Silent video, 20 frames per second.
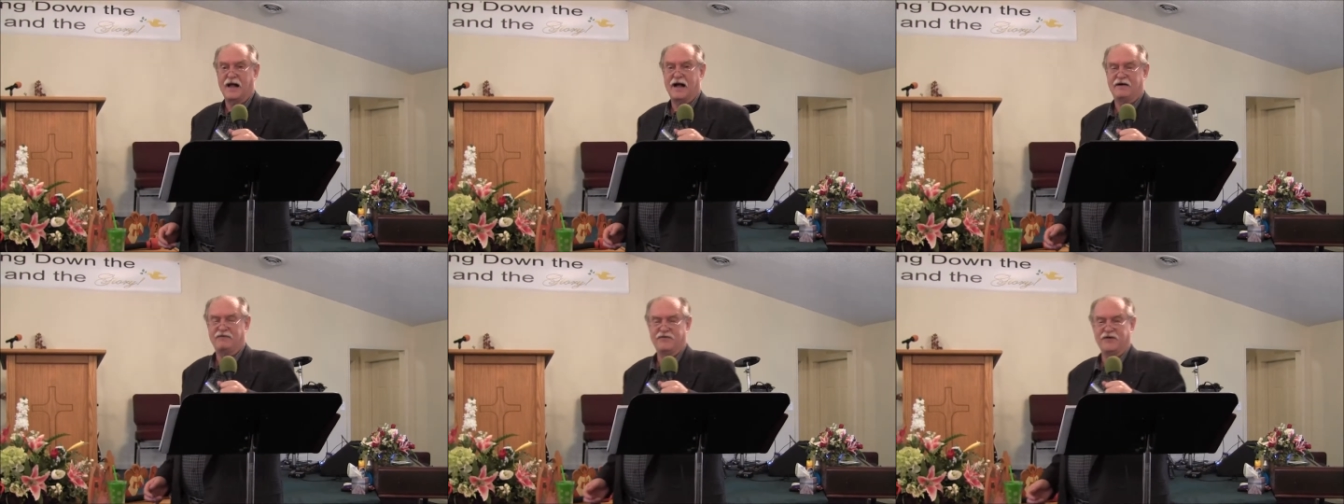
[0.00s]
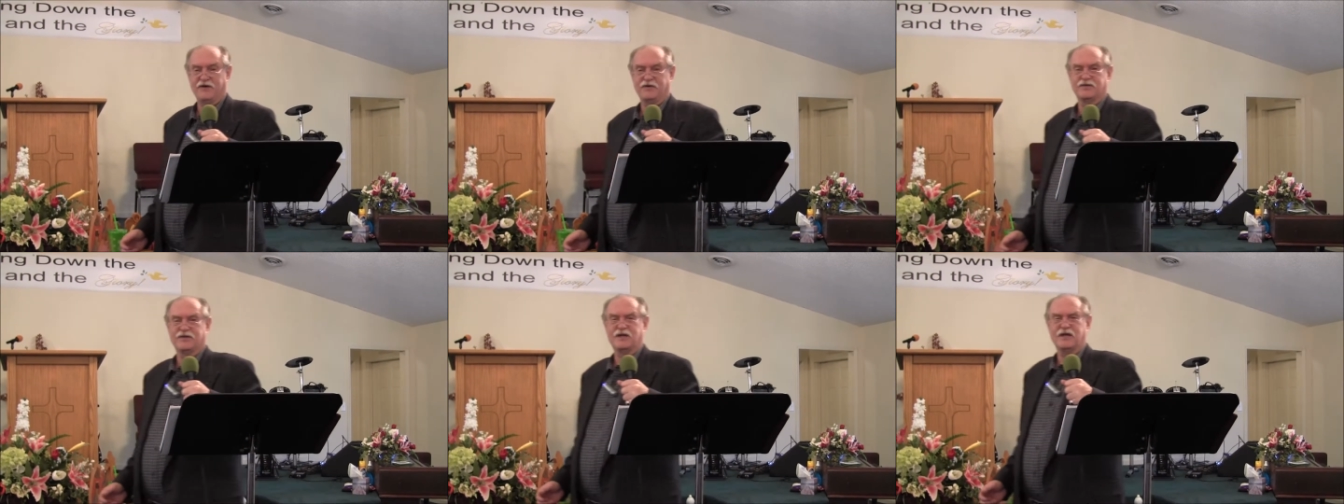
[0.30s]
I
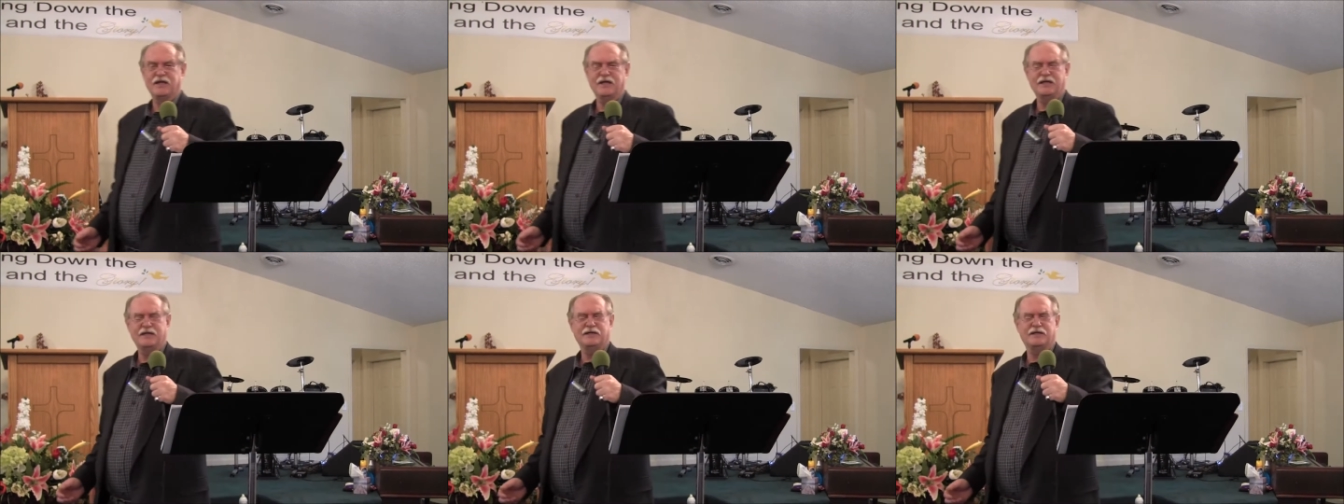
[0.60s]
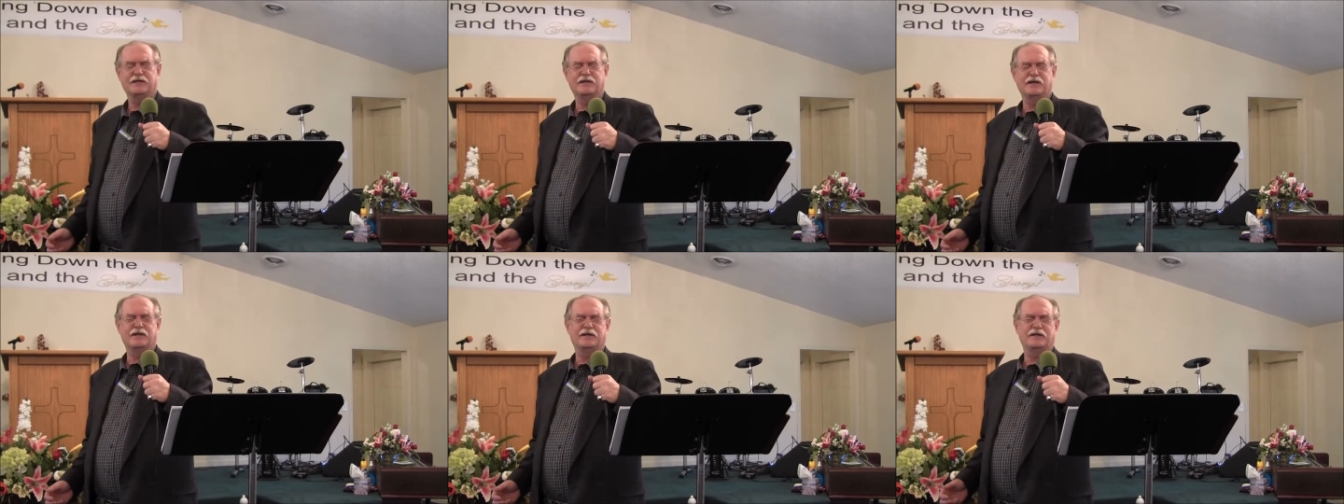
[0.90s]
felt the, lead,
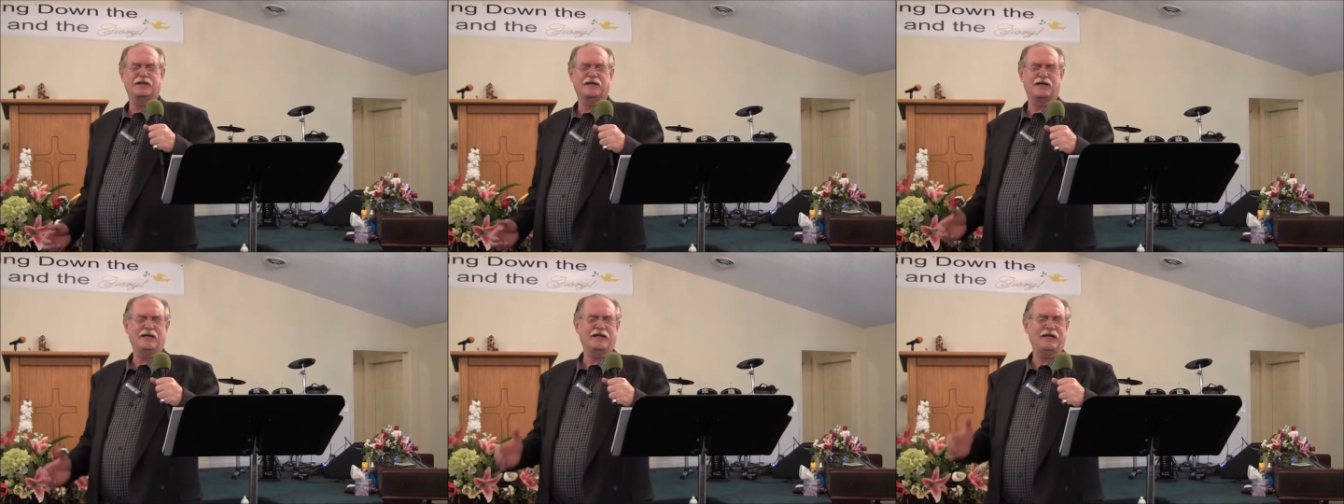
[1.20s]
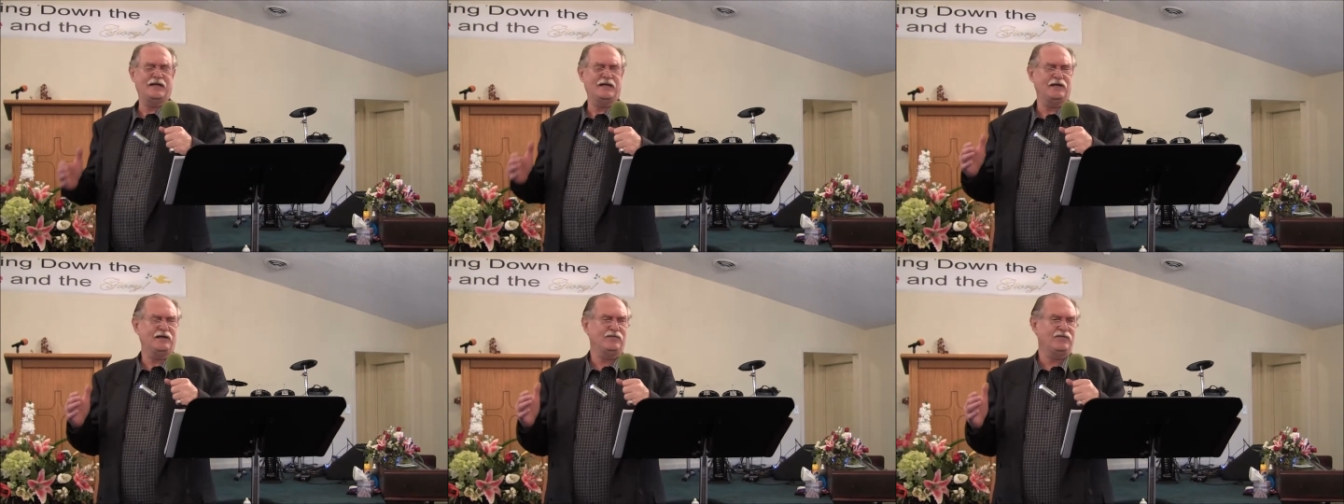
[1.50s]
the, the
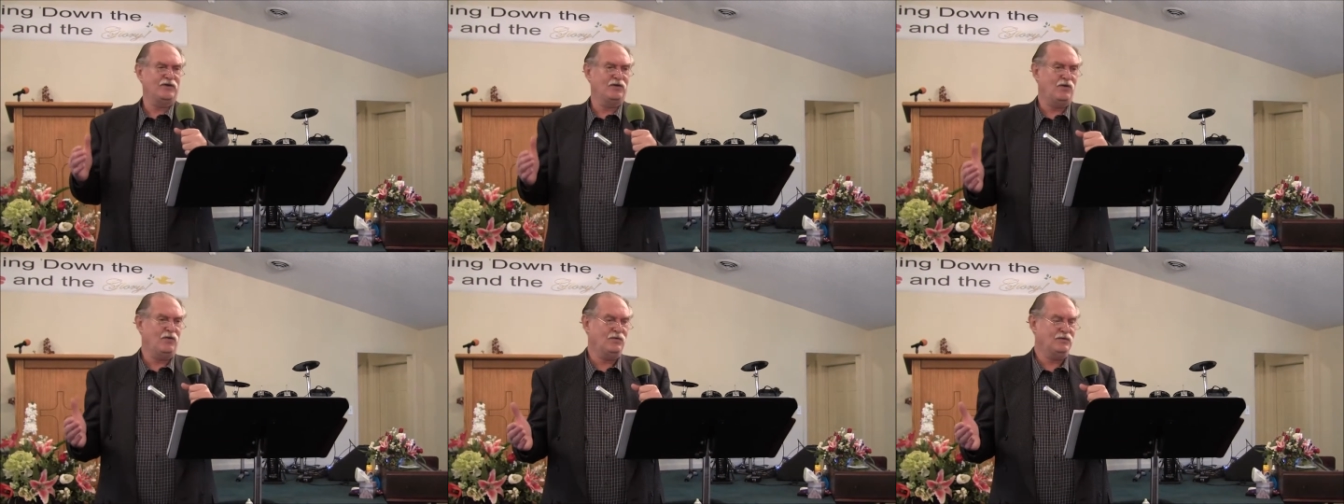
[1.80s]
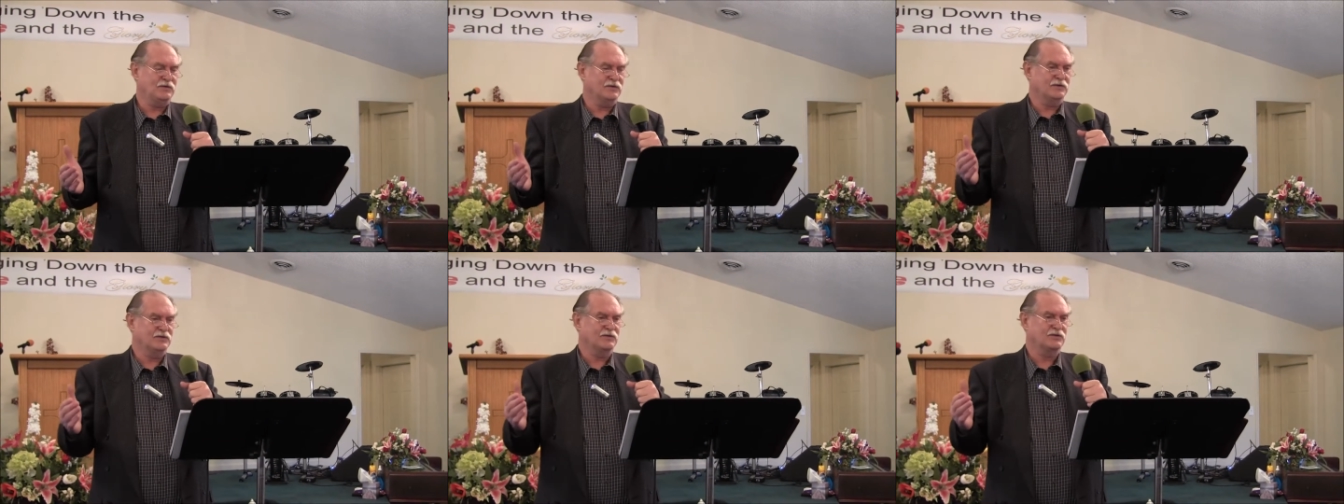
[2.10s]
leading of the
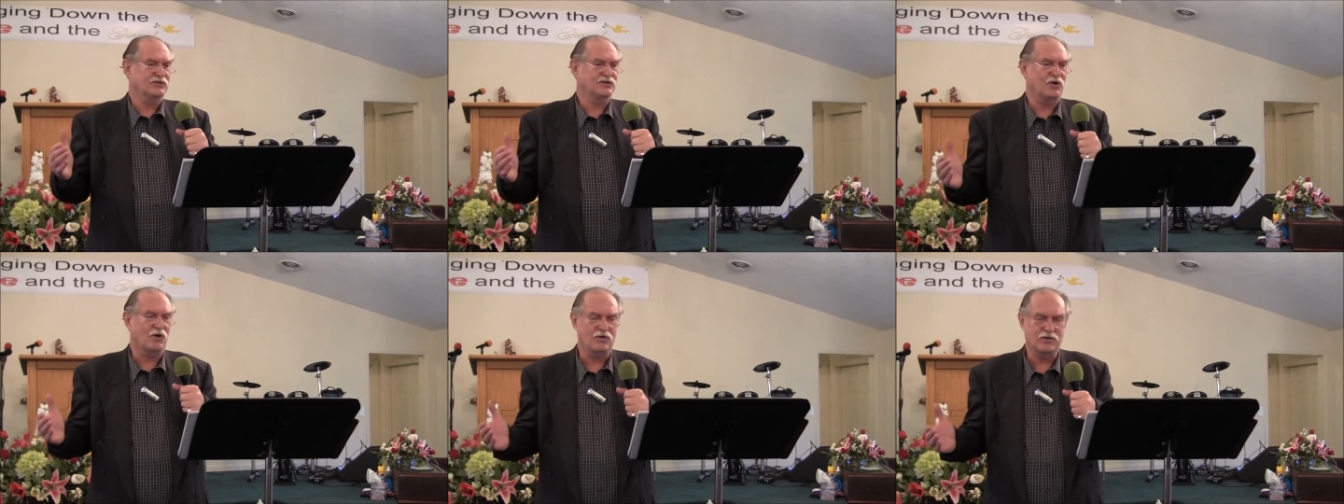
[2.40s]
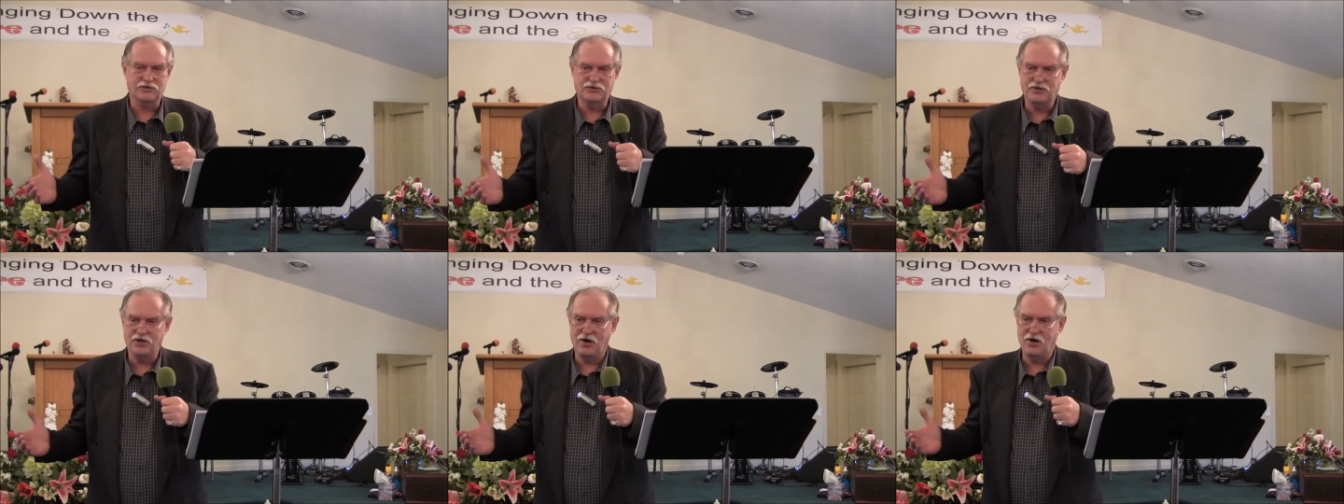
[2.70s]
Lord to start
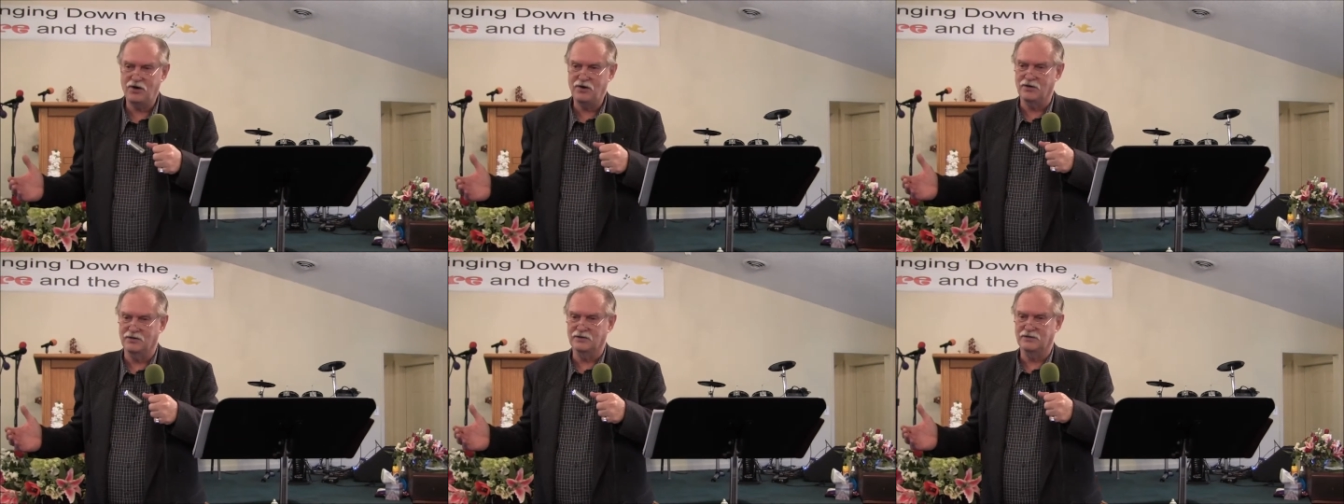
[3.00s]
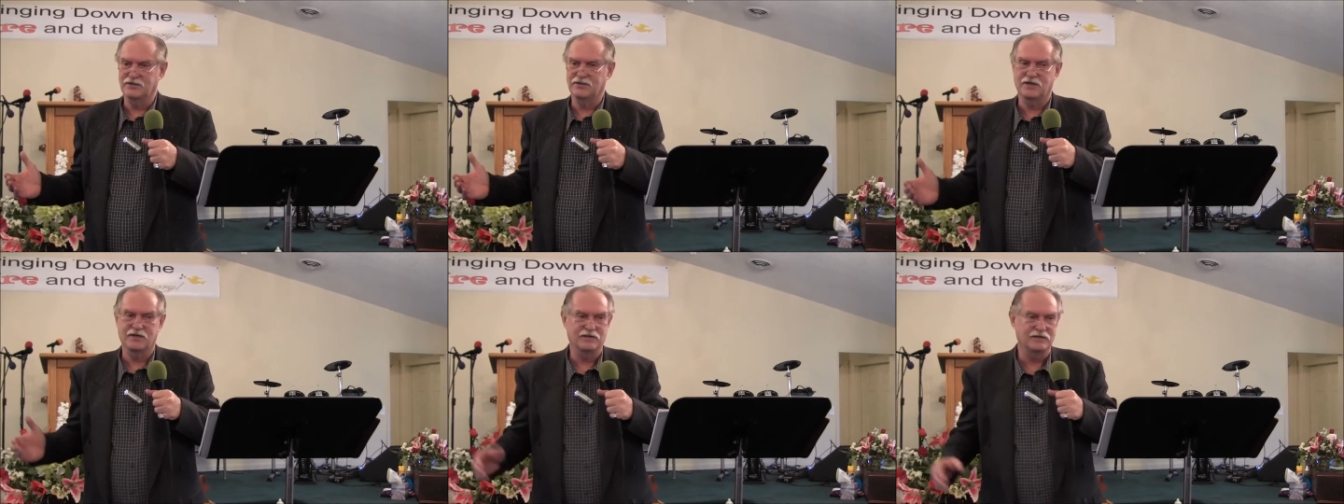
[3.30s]
a
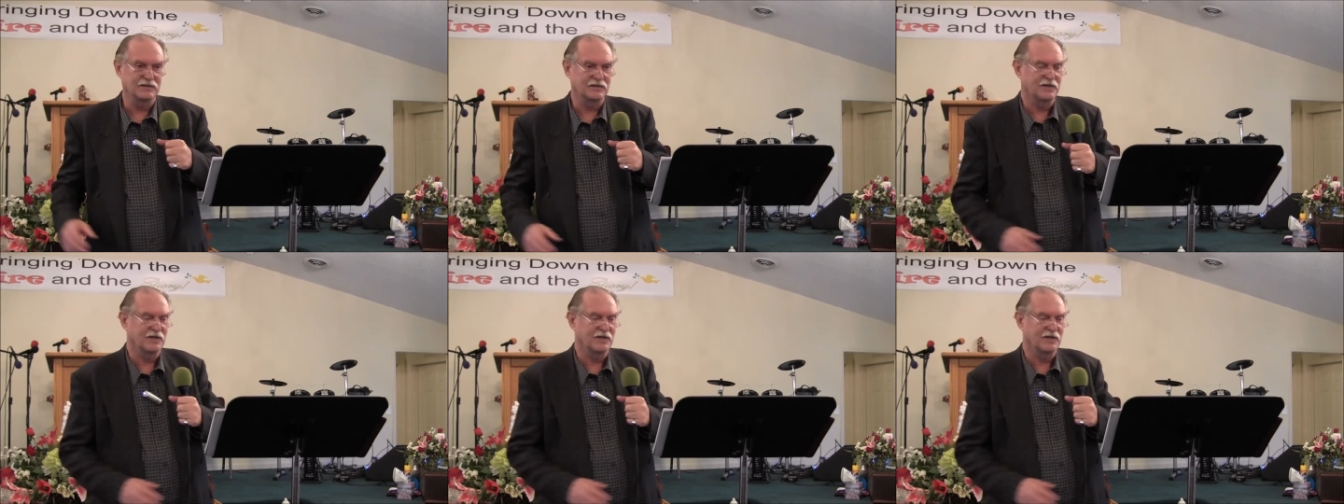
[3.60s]
church